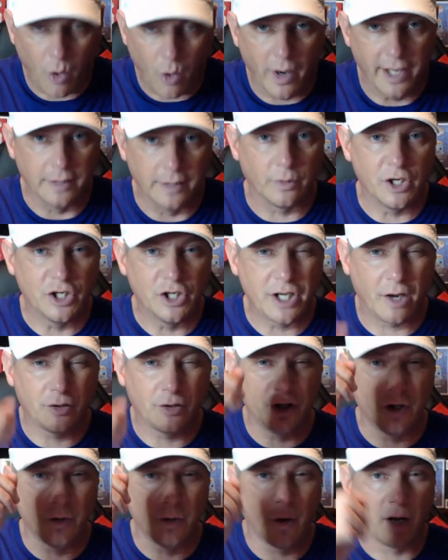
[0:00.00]
reach out to
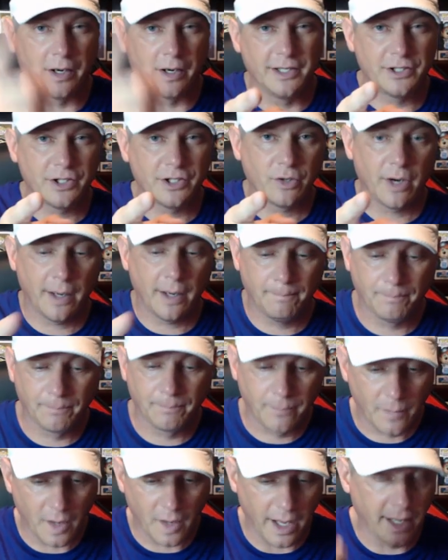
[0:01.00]
you on Instagram.
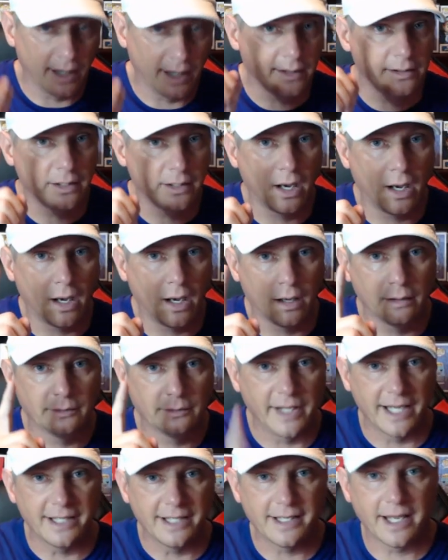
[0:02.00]
And thanks
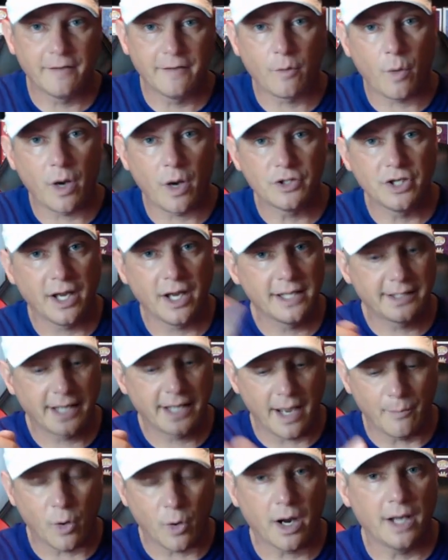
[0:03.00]
again for watching, guys. Got more
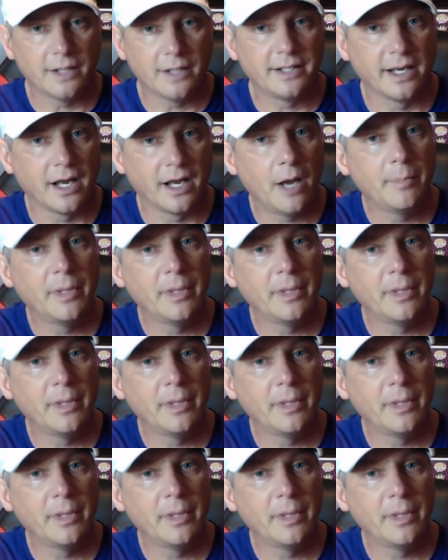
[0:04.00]
content coming.